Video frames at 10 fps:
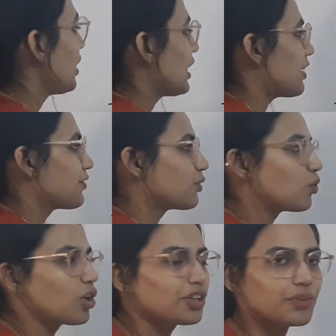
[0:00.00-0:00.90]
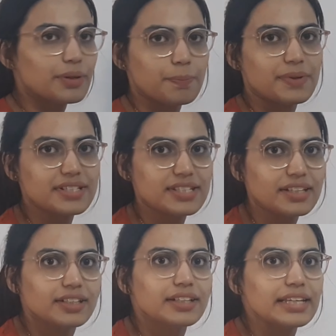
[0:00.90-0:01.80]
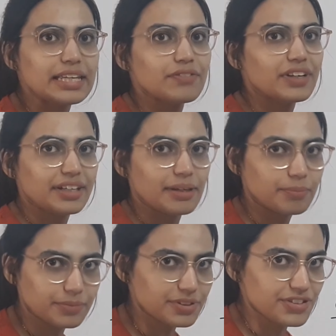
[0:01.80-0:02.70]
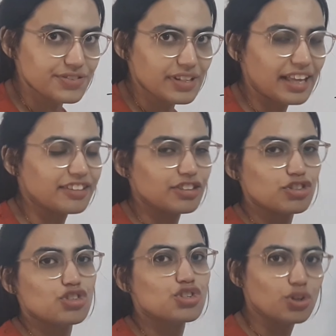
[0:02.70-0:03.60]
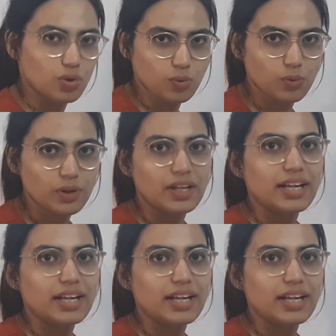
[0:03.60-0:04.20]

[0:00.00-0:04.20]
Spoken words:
if you want to represent even numbers and then show